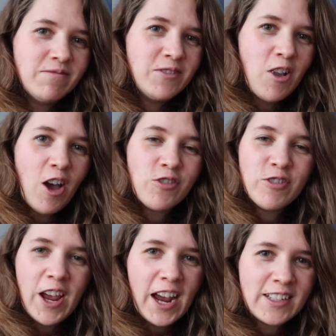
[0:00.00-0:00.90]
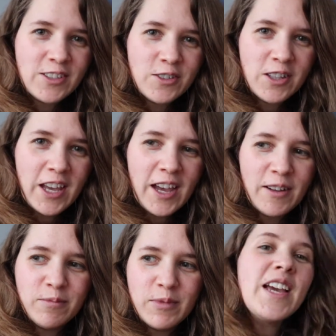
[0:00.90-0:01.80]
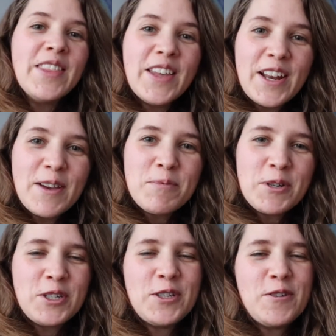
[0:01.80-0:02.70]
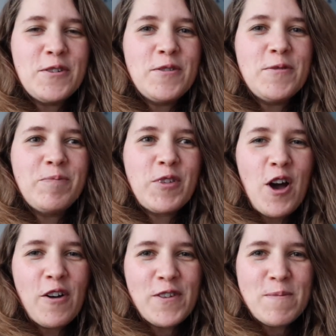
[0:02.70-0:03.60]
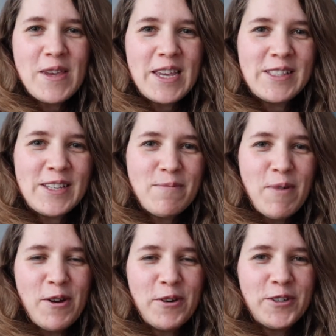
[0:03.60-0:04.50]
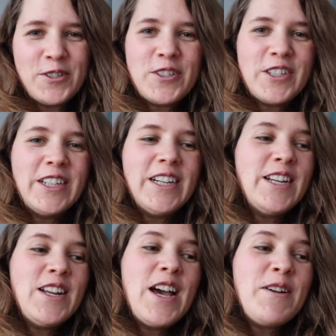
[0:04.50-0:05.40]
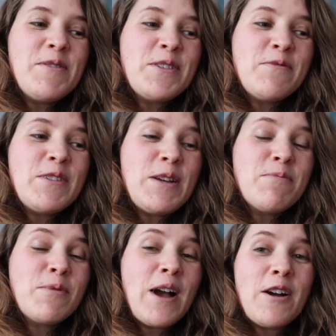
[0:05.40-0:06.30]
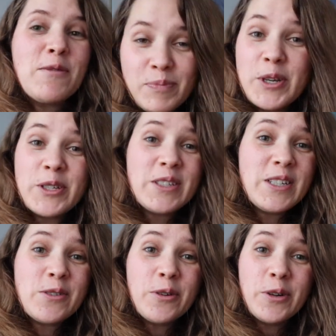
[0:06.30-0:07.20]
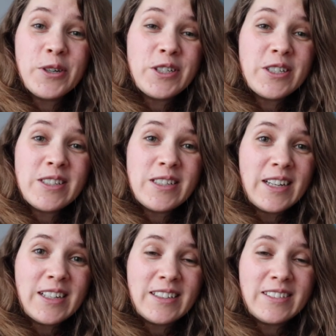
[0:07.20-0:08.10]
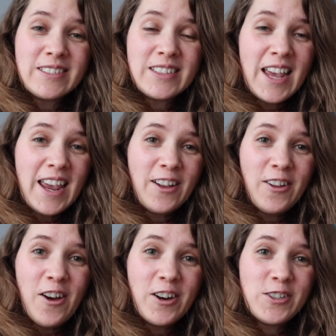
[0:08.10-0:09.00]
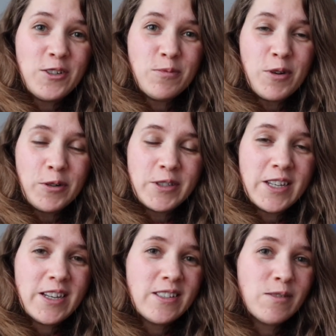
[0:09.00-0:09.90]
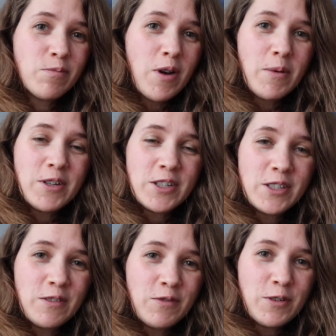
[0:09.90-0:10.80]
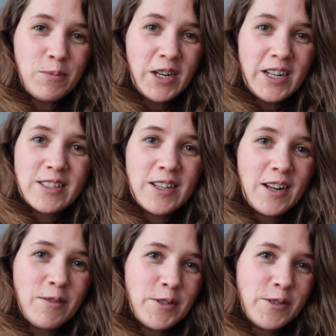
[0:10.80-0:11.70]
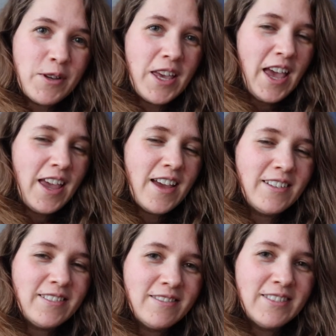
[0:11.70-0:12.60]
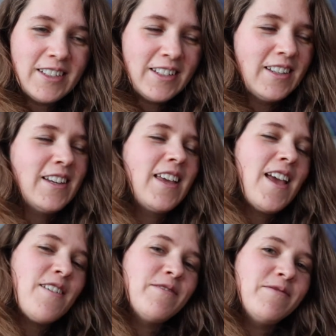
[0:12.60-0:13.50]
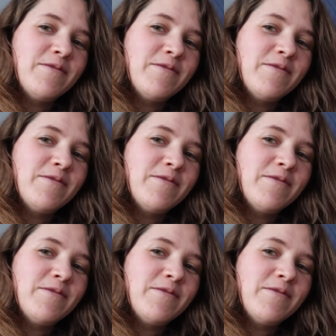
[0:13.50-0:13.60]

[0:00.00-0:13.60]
not reacting to them. And then I put two coffee beans in my urge jar, and I was really proud because these urges didn't take long to process, probably just a few minutes, and I was okay, and yeah,